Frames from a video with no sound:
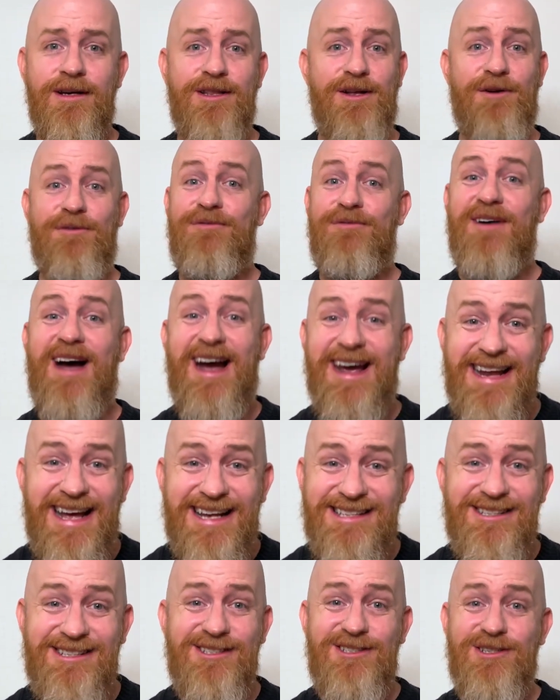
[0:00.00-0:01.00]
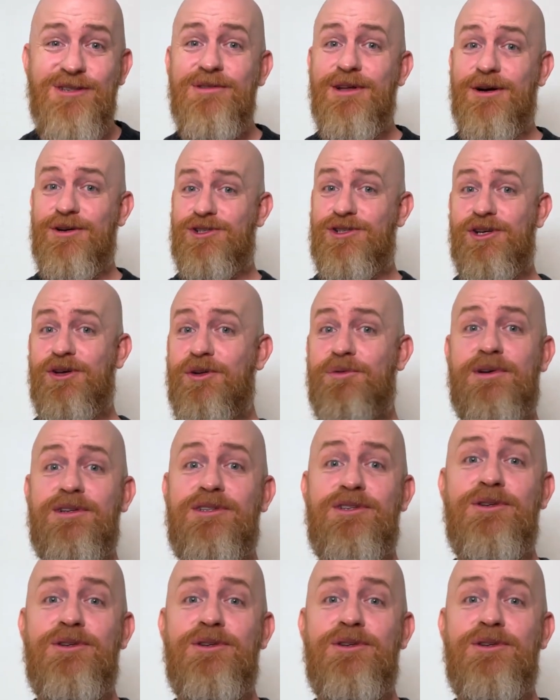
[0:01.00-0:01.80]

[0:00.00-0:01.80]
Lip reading: their finances to, their children